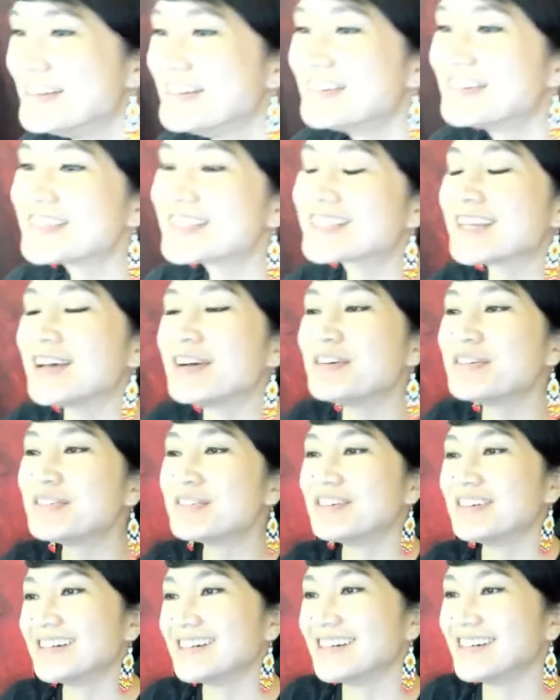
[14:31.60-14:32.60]

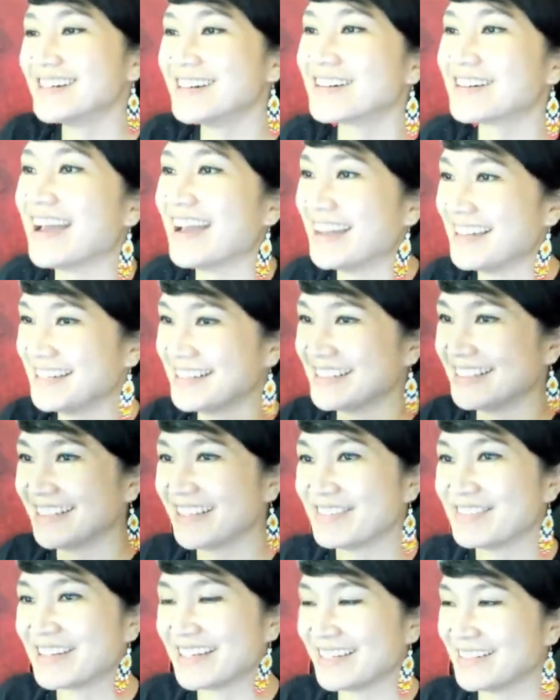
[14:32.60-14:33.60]
So, okay,
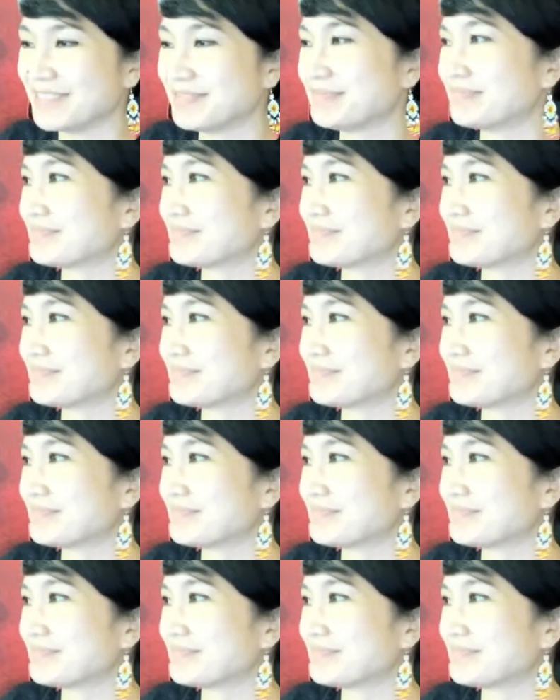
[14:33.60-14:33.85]
let me...